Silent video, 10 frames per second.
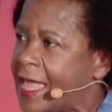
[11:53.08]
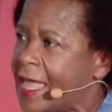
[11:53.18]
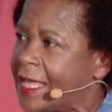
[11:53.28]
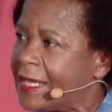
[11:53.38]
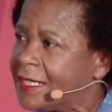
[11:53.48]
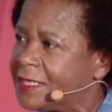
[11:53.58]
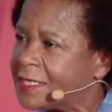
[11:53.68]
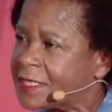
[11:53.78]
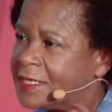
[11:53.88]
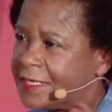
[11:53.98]
and
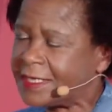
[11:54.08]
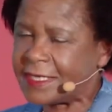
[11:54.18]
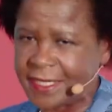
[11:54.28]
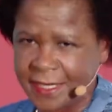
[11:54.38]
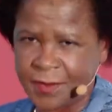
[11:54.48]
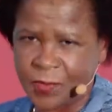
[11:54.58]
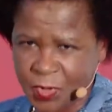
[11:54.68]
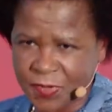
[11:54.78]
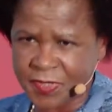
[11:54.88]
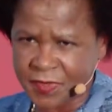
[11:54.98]
treated in the
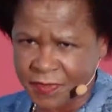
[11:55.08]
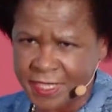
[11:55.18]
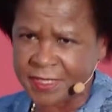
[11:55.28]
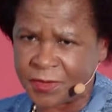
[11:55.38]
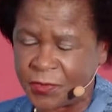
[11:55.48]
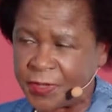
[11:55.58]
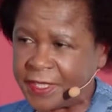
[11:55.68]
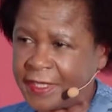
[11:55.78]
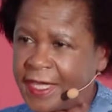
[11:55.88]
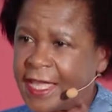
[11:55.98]
most degrading way.